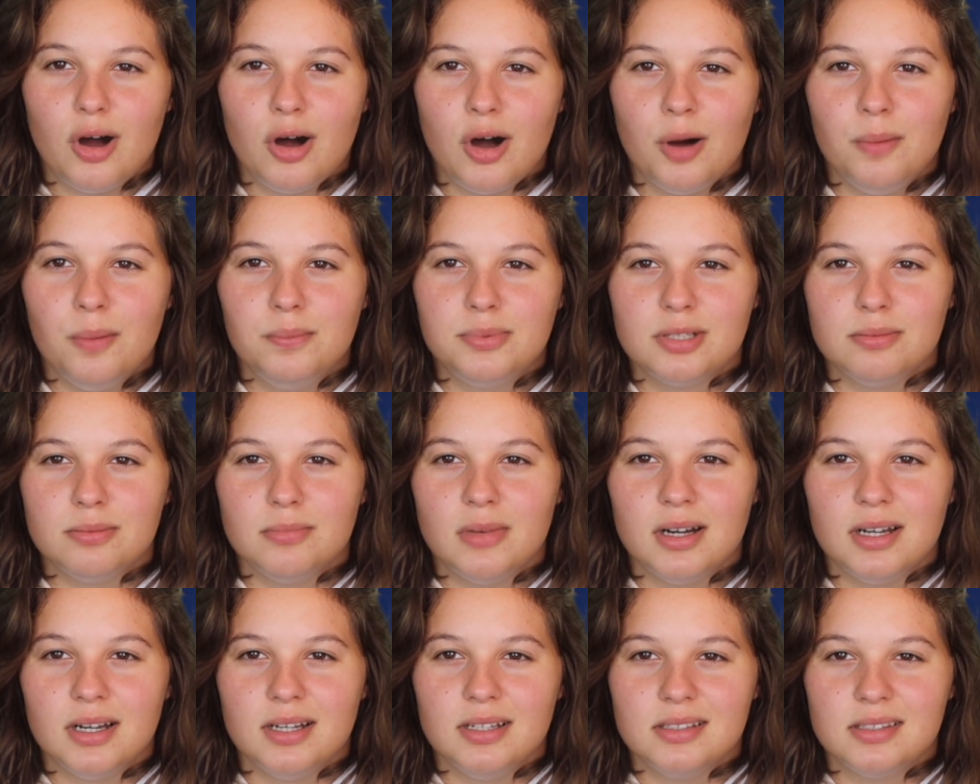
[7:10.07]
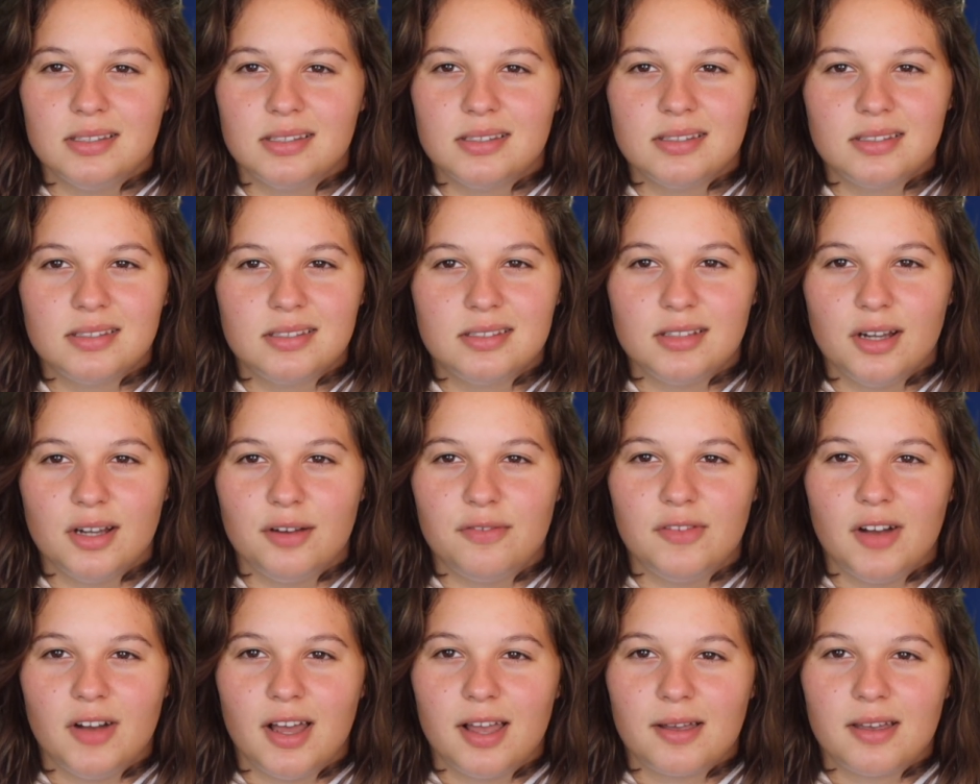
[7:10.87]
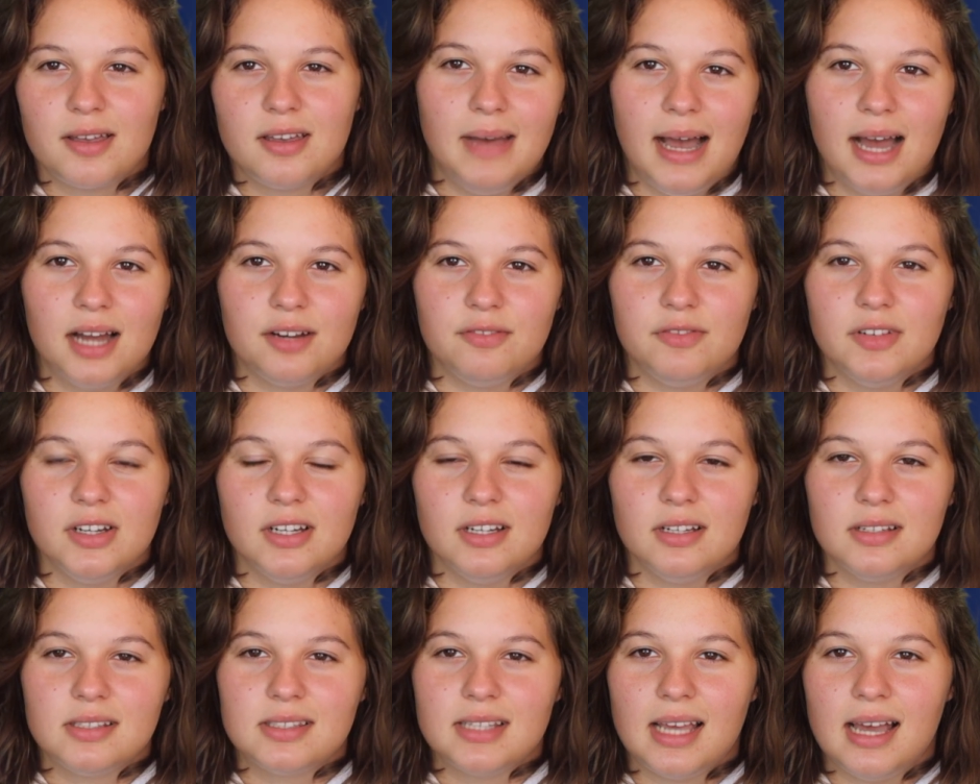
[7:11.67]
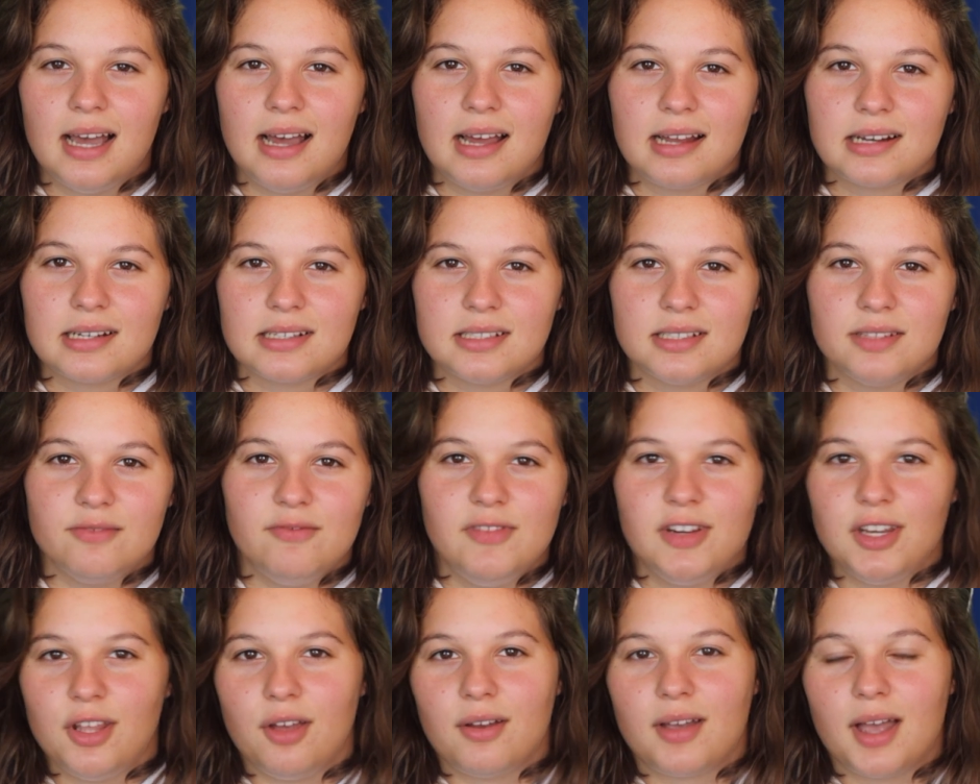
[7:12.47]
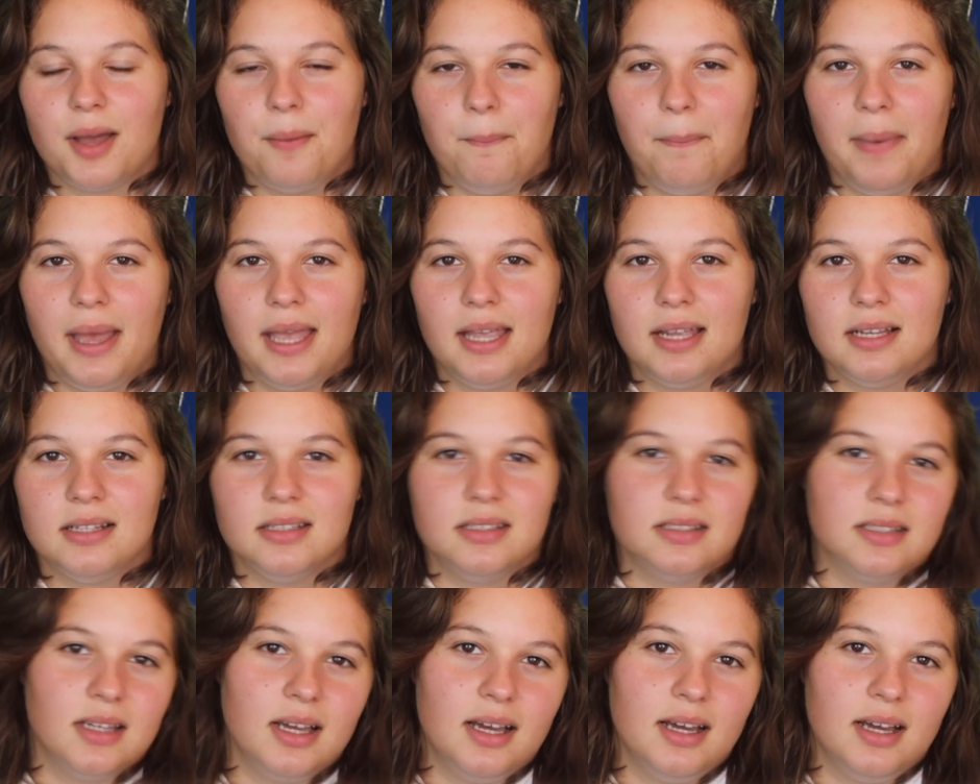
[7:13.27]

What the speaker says: optimize stuff like adverts and video campaigns